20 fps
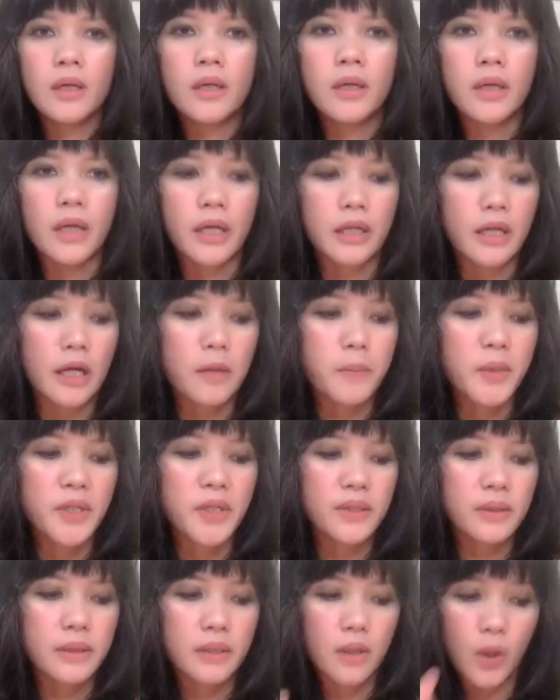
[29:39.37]
And I
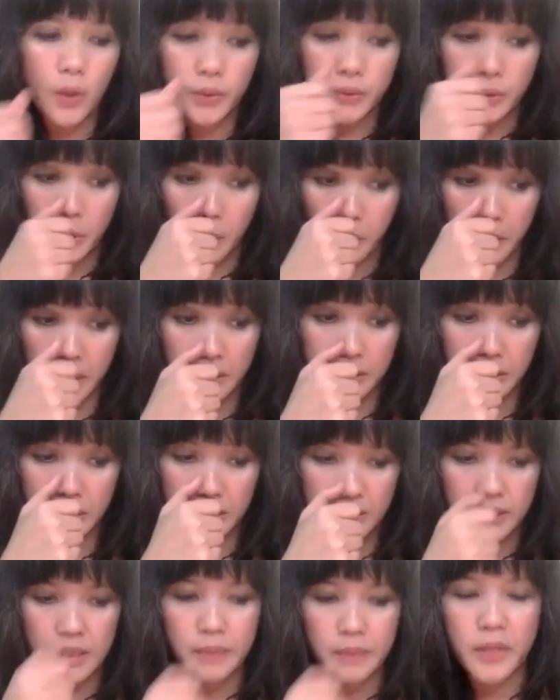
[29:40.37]
must also
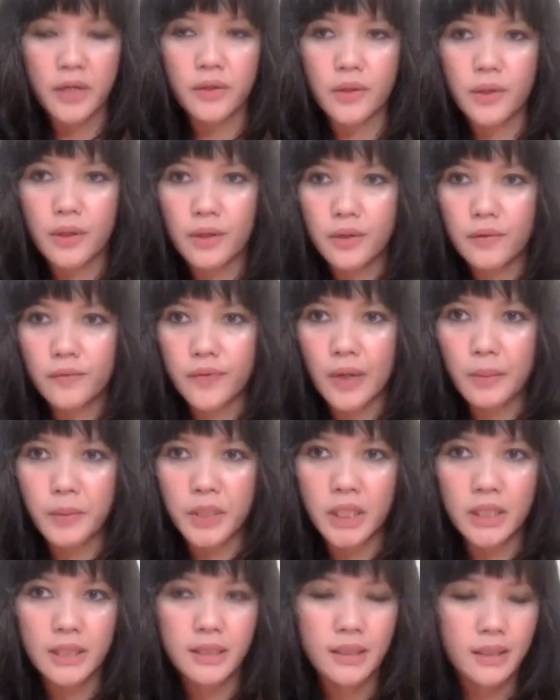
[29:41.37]
mention some other
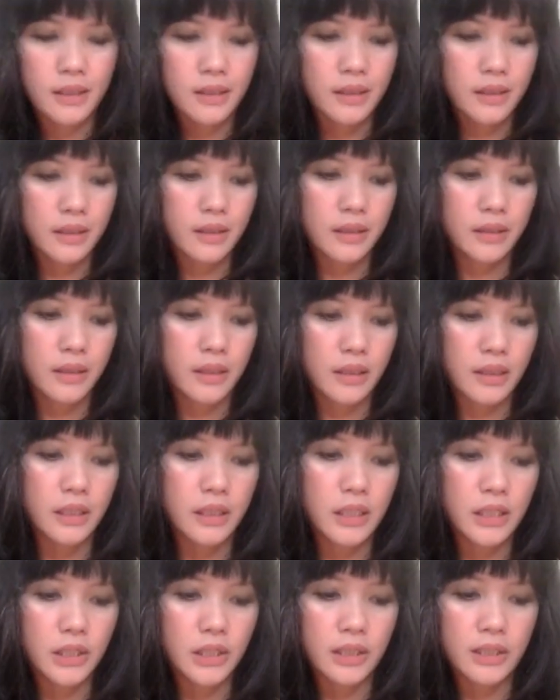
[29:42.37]
feminist
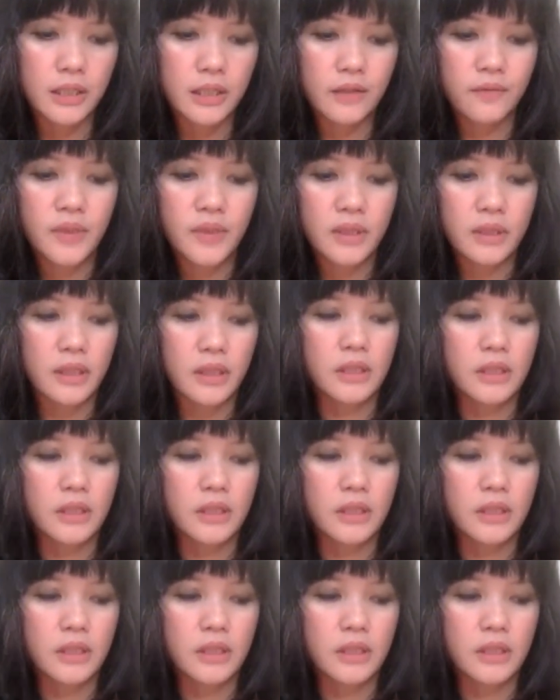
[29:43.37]
initiatives,